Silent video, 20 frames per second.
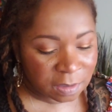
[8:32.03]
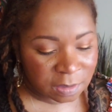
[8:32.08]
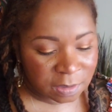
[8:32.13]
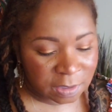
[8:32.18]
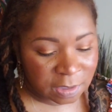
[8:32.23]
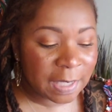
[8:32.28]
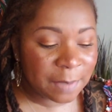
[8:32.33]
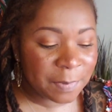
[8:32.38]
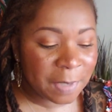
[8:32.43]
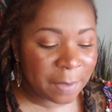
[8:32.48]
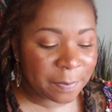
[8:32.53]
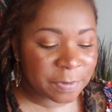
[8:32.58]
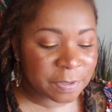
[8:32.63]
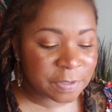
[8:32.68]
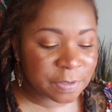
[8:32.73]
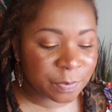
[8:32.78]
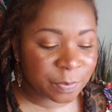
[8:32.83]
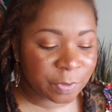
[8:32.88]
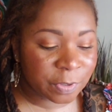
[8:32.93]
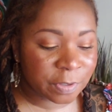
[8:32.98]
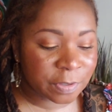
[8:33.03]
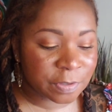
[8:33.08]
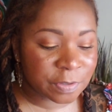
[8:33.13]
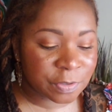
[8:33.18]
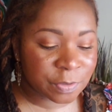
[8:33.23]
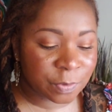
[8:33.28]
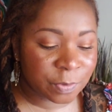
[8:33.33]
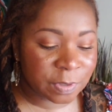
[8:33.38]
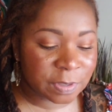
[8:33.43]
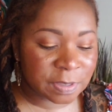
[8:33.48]
Flame happens to burn
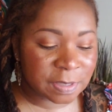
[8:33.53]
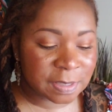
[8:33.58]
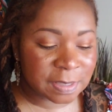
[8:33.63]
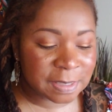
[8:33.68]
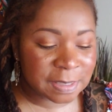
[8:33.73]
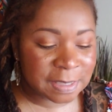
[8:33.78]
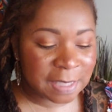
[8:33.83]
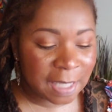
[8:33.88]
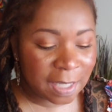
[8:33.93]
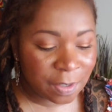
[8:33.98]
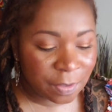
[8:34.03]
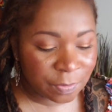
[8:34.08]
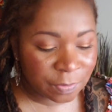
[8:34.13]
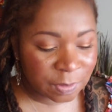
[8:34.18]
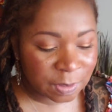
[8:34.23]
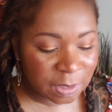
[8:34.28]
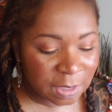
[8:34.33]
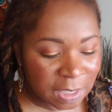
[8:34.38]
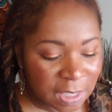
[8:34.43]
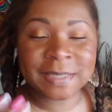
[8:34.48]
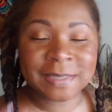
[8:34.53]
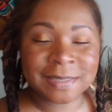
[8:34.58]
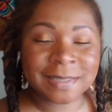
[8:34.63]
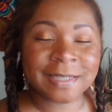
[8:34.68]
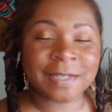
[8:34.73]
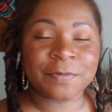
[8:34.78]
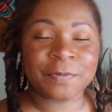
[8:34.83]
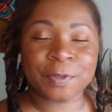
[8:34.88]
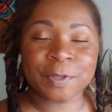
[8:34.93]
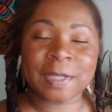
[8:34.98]
towards the south. Basically,
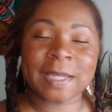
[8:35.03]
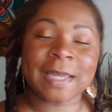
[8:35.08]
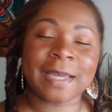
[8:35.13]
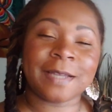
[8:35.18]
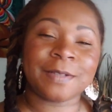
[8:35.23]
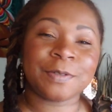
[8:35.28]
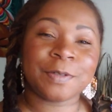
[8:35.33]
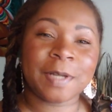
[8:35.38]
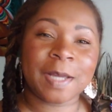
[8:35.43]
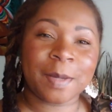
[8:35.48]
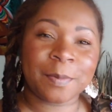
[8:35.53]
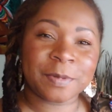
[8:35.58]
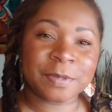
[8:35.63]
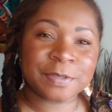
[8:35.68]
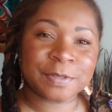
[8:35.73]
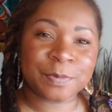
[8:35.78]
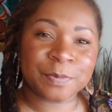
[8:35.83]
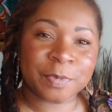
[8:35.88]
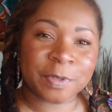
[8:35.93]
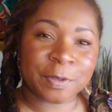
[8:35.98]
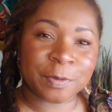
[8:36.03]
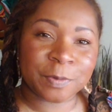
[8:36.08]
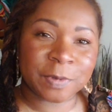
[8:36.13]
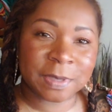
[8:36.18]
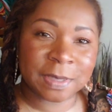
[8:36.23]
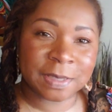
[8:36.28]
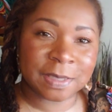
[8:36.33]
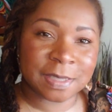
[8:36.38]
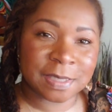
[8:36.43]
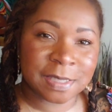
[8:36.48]
if your candle happens to burn
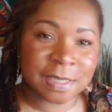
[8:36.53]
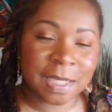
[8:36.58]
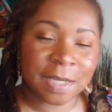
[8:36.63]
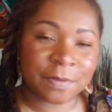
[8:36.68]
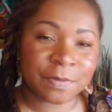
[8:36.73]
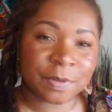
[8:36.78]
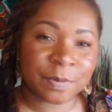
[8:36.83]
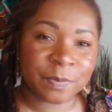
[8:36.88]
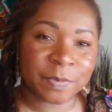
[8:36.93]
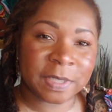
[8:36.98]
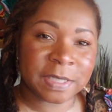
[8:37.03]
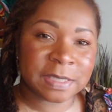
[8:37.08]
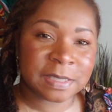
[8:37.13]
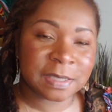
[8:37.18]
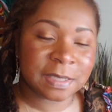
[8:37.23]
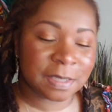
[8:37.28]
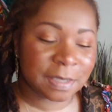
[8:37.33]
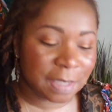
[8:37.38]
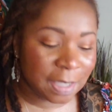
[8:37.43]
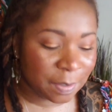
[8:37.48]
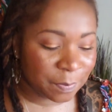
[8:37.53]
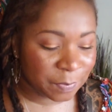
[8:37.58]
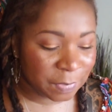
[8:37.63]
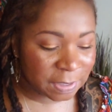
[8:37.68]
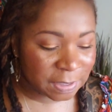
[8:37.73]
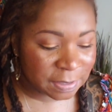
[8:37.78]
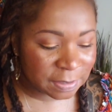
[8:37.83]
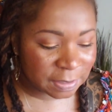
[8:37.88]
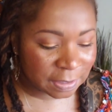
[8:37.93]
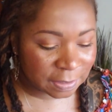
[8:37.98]
within the south, then basically that
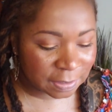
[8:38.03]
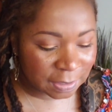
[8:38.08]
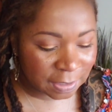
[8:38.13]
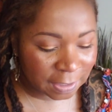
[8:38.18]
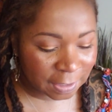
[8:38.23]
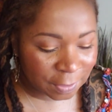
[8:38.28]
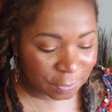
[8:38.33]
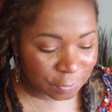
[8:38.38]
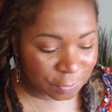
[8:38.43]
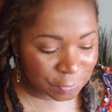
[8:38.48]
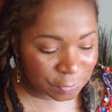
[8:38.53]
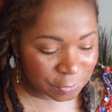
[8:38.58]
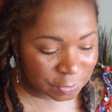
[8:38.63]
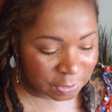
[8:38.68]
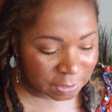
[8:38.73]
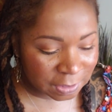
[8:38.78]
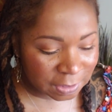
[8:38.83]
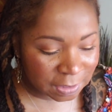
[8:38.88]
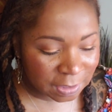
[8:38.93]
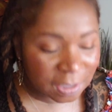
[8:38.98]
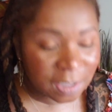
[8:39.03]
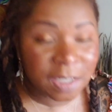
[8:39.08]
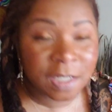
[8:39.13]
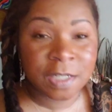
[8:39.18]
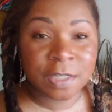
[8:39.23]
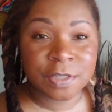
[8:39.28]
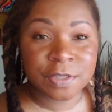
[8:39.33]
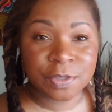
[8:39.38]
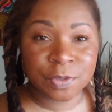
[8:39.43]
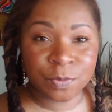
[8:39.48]
means that the energy
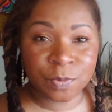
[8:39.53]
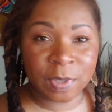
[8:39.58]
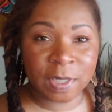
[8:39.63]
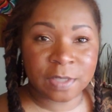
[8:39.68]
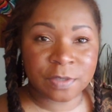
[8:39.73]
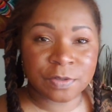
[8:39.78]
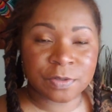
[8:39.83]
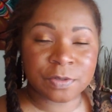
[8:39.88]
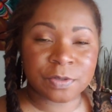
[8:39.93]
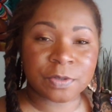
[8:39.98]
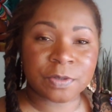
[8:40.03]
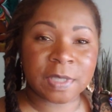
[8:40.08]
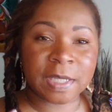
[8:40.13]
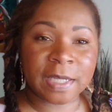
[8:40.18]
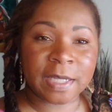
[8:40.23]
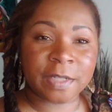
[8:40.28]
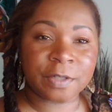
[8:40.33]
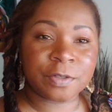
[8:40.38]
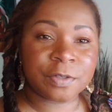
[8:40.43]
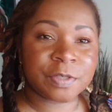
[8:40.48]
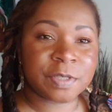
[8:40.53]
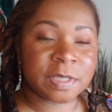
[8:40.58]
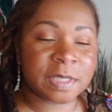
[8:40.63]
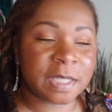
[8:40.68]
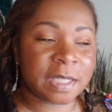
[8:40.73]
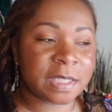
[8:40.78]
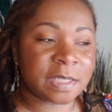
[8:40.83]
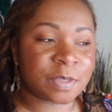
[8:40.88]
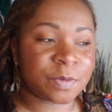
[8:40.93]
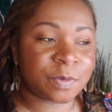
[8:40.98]
surrounds you. So that energy
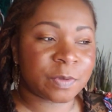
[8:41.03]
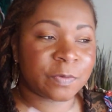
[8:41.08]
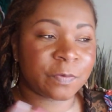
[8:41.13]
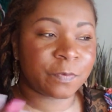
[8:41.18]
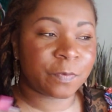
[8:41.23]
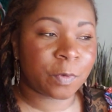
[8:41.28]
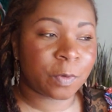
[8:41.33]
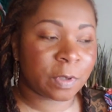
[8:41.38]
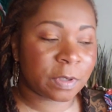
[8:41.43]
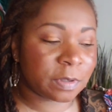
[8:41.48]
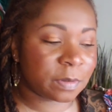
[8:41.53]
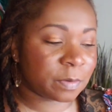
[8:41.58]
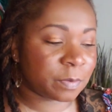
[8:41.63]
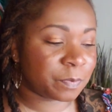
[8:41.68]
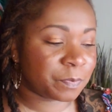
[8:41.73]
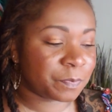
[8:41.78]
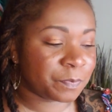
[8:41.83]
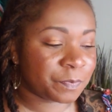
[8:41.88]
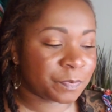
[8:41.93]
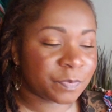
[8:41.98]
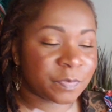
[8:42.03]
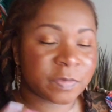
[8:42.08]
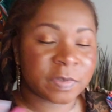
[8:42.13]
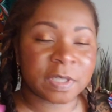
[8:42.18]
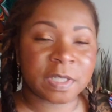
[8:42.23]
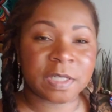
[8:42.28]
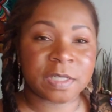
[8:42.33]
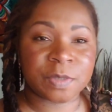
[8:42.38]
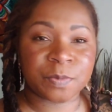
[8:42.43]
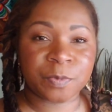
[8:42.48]
that is
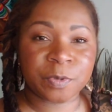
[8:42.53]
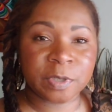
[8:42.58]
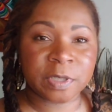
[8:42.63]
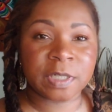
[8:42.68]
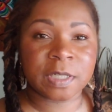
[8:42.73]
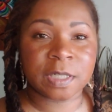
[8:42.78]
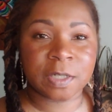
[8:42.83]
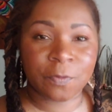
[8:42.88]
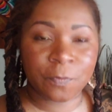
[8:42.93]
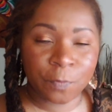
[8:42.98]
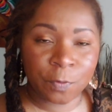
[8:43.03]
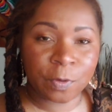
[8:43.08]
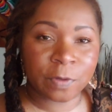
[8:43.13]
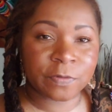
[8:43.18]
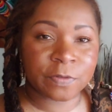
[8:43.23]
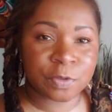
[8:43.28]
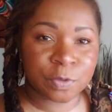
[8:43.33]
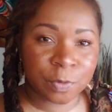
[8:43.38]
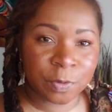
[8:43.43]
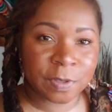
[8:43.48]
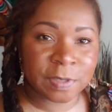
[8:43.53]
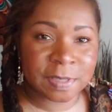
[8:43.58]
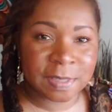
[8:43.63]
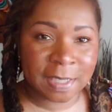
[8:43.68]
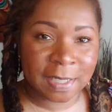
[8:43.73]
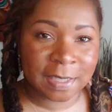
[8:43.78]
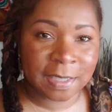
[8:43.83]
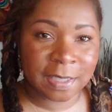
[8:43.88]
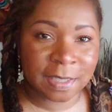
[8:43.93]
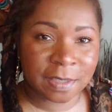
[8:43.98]
put forth towards
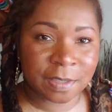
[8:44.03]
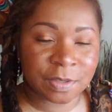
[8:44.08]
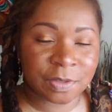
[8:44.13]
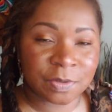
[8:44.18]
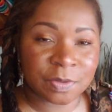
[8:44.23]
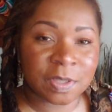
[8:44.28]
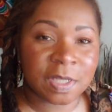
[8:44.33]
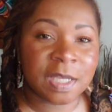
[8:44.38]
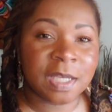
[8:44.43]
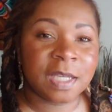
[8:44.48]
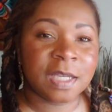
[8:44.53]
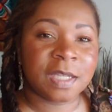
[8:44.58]
that candle